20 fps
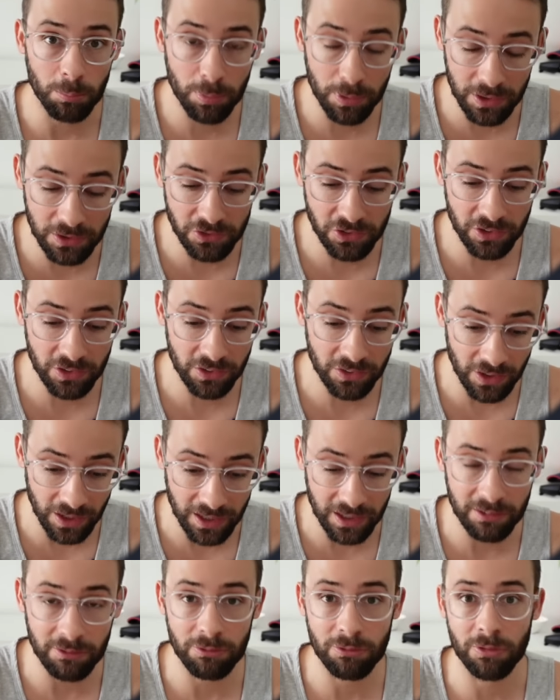bridges
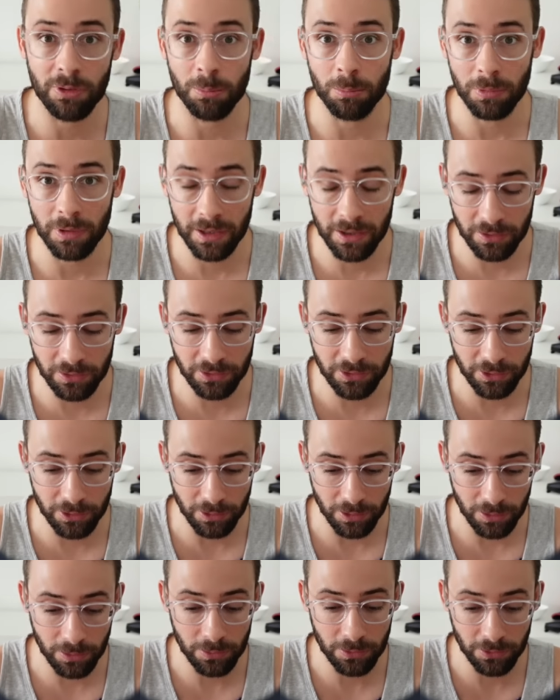and from Layer Zero,